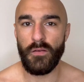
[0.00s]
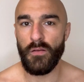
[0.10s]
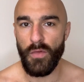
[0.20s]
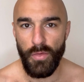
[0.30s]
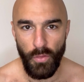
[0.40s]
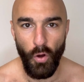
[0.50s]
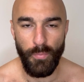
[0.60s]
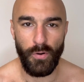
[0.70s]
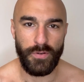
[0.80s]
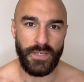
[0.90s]
thought
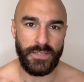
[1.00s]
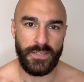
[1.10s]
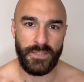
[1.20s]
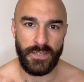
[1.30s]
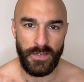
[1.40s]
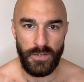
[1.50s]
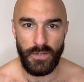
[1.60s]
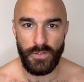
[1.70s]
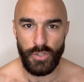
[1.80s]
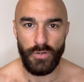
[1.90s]
processes,
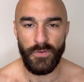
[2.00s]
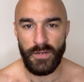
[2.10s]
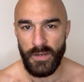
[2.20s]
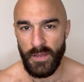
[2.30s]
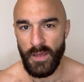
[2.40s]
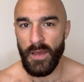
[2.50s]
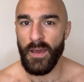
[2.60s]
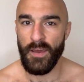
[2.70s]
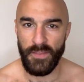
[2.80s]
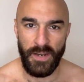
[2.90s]
during,
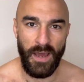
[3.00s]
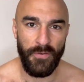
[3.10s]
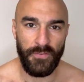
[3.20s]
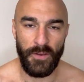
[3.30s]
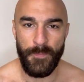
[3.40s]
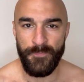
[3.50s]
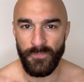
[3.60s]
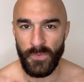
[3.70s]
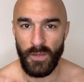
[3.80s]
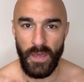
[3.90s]
and then after.
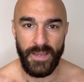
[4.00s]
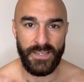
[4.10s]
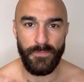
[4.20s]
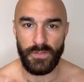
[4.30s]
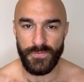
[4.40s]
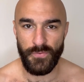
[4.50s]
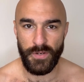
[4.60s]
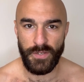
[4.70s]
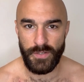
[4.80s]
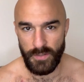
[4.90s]
Examples for
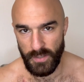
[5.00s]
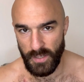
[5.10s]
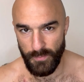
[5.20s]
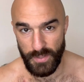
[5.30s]
each, and I'm going to